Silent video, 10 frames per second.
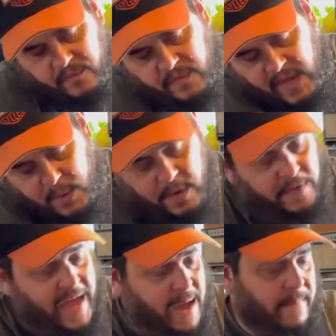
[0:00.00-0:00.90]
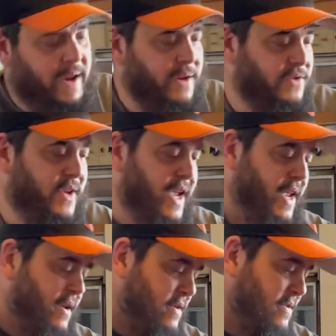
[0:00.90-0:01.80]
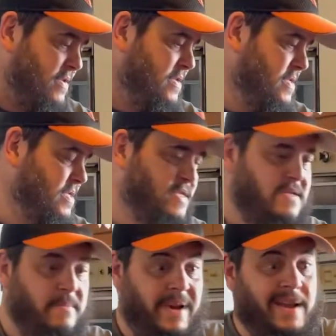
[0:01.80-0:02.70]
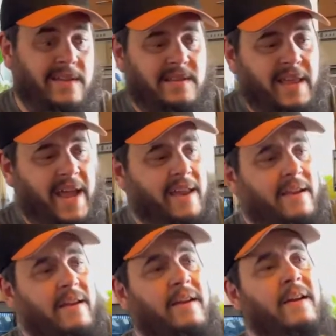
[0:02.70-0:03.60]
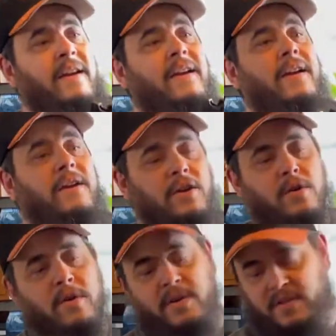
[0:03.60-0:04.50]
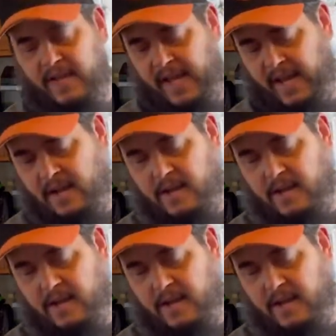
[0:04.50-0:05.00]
And with that being said, because of that, you're going to see